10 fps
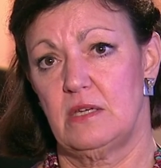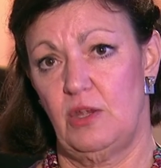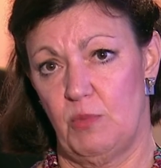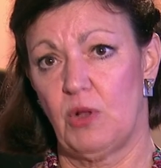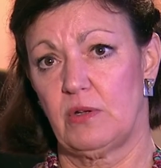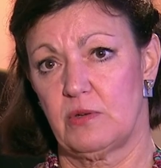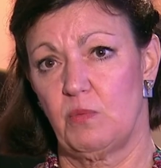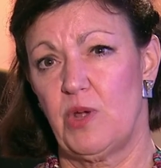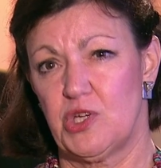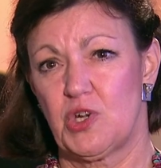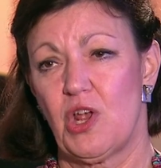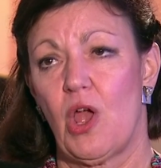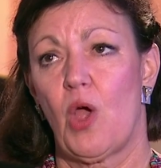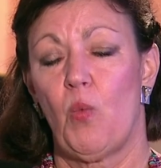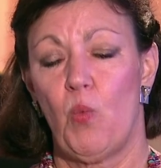New Malden, which
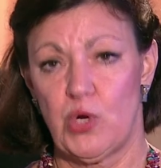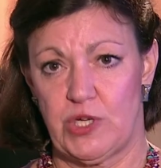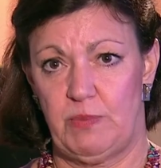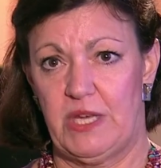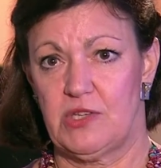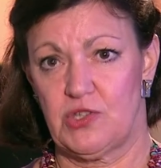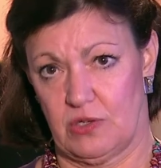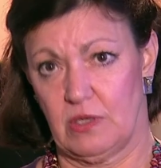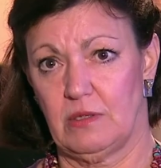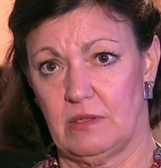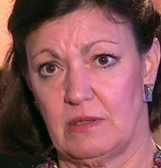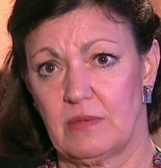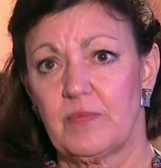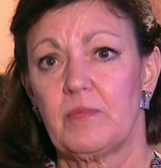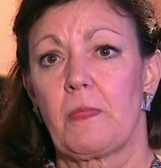would have been a struggle
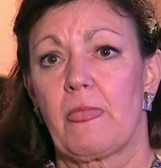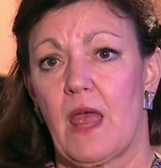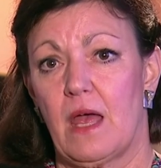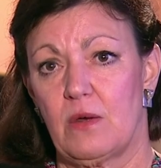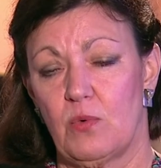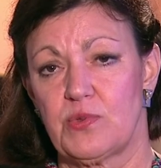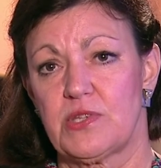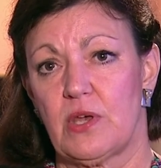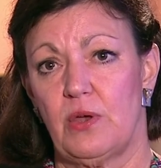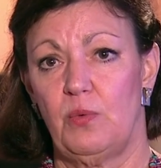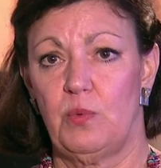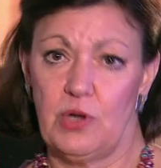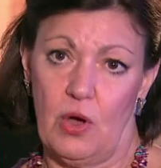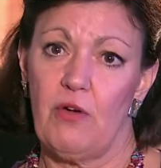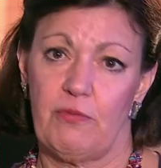and also would
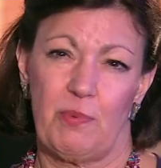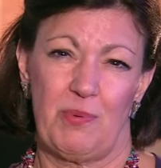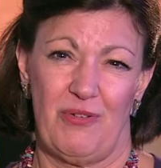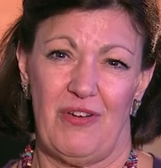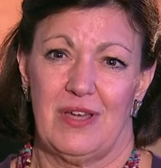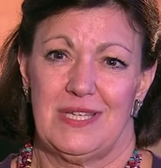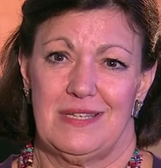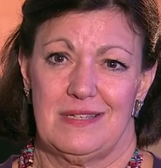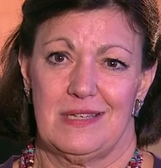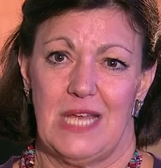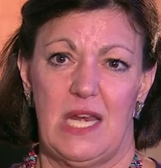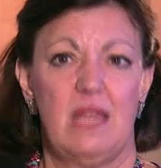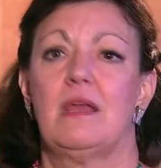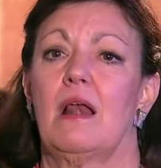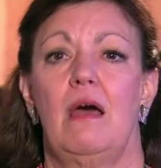not have provided
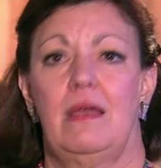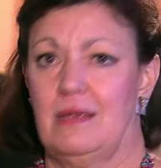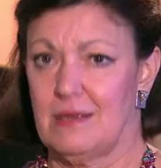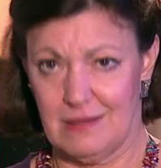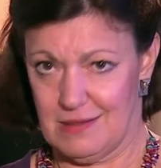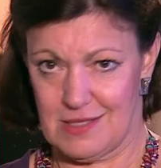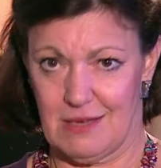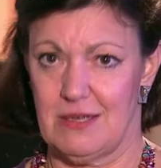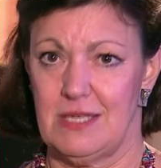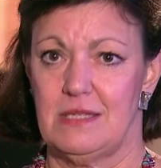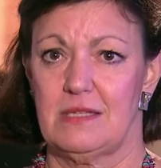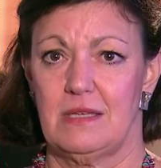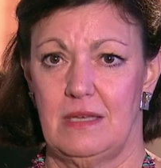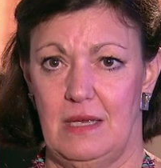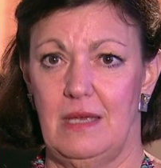anything like the size
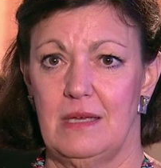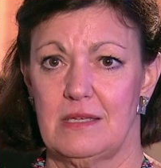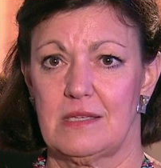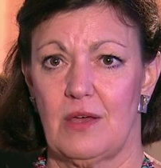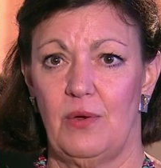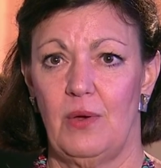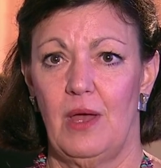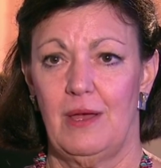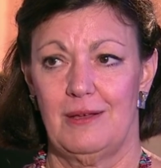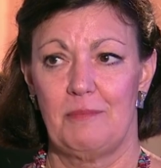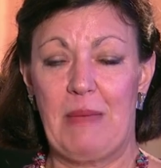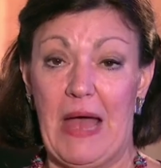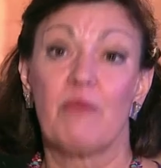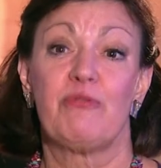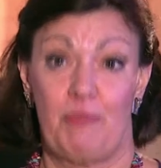here. So
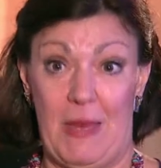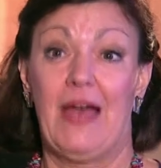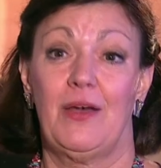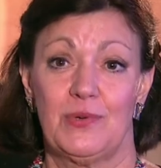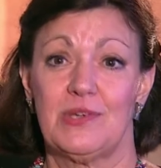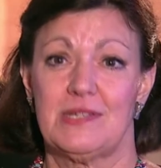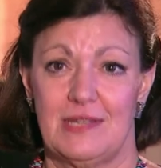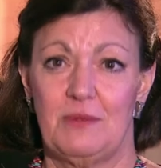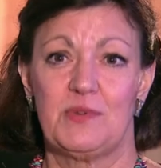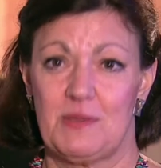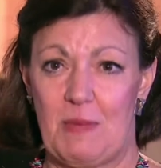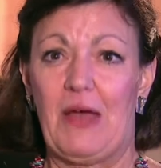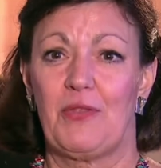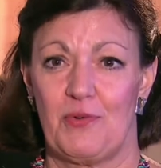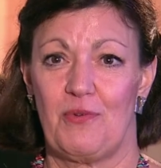pound for pound, it was
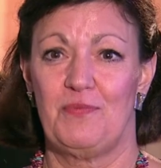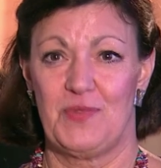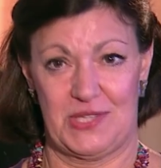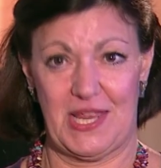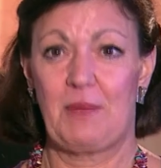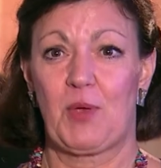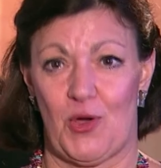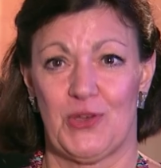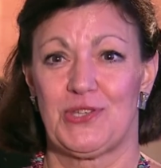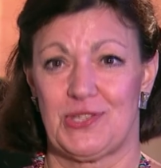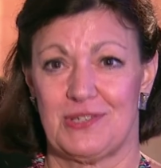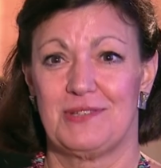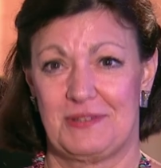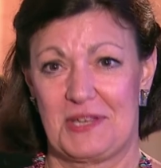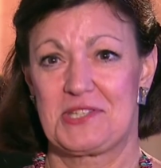about the same cost.
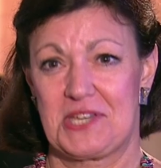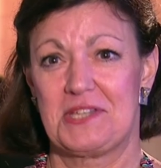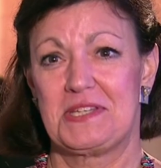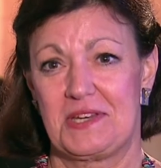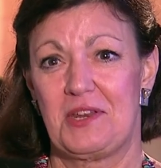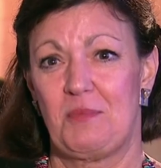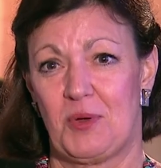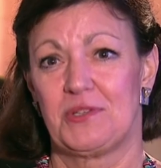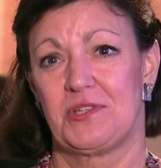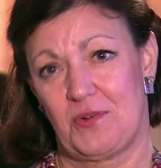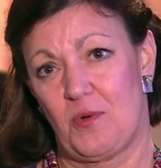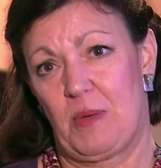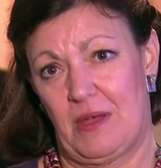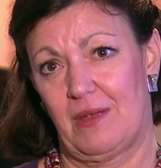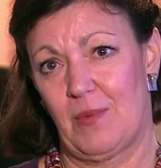Extending New Malden or
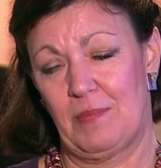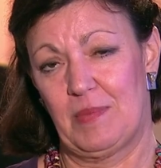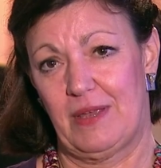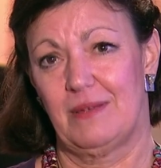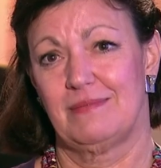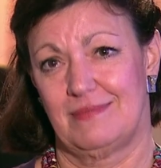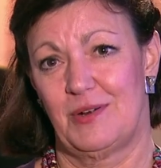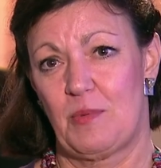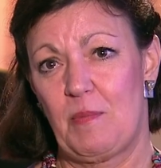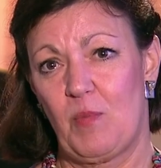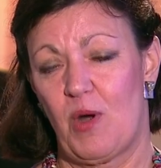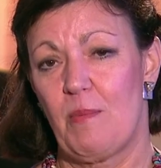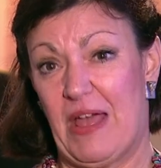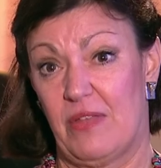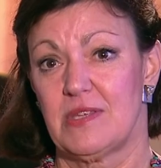buying Wembley were
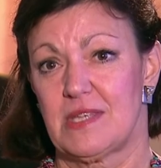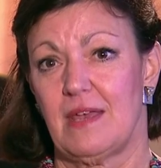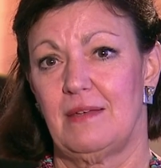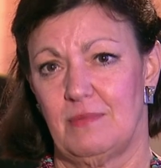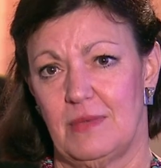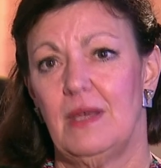about the same.